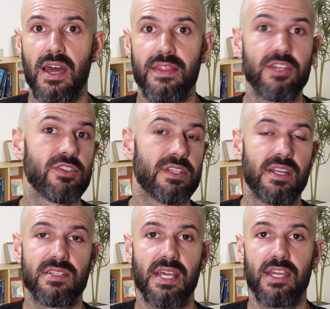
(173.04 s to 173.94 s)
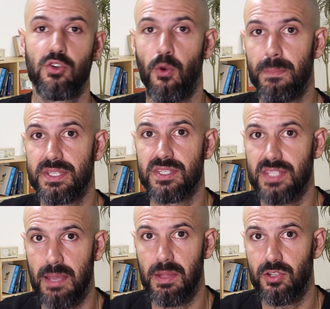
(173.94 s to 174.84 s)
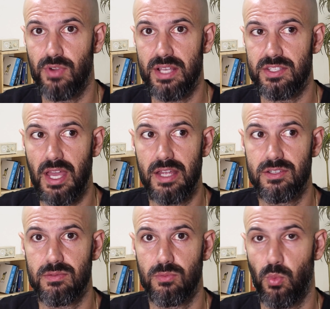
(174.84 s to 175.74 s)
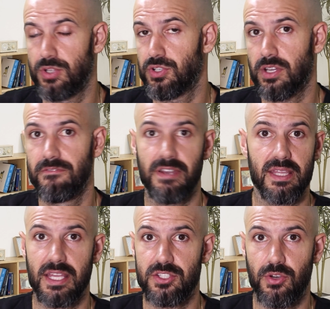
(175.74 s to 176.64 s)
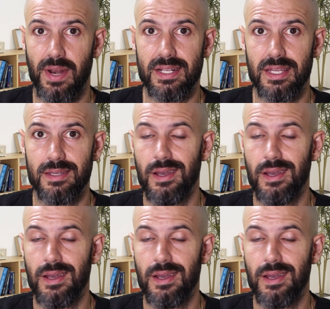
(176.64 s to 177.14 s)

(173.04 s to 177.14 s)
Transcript: they're just going to see your business email address. And once you configure things correctly,